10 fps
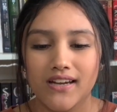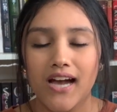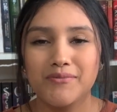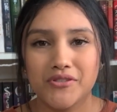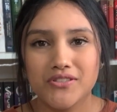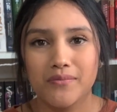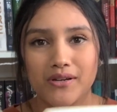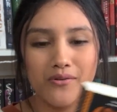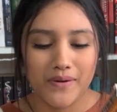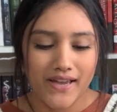I'm sure
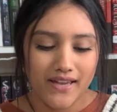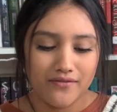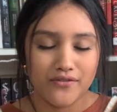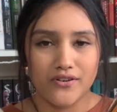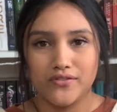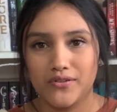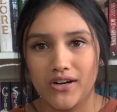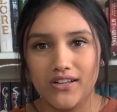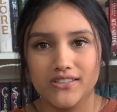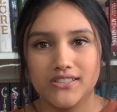somebody will buy it for a few
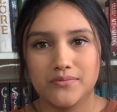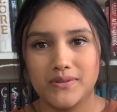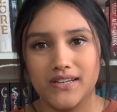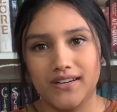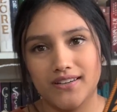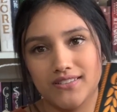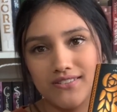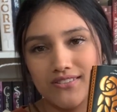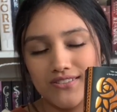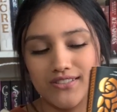dollars
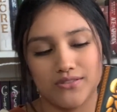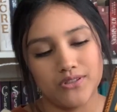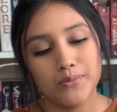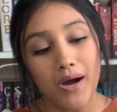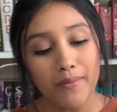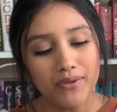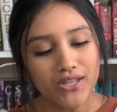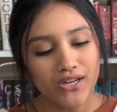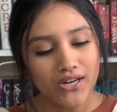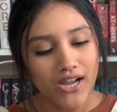because Circe is really
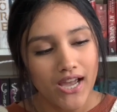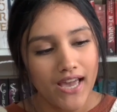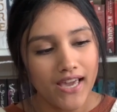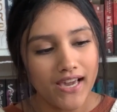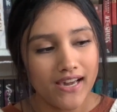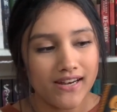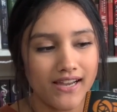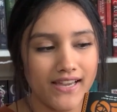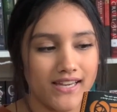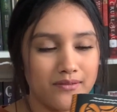popular, and
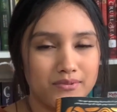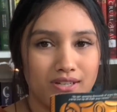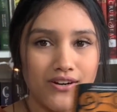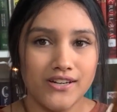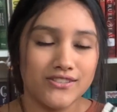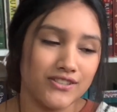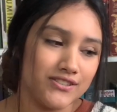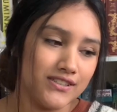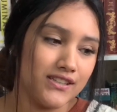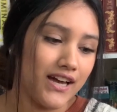I am sorry,
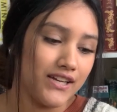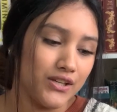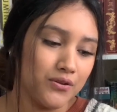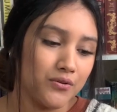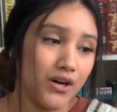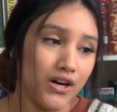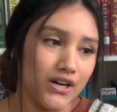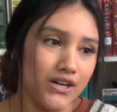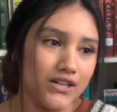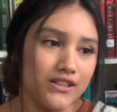Circe, that you
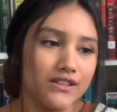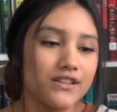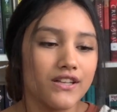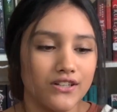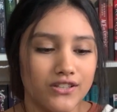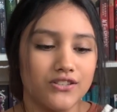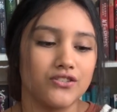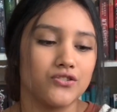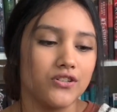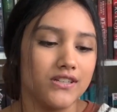are literally
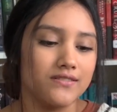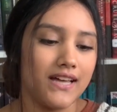destroyed.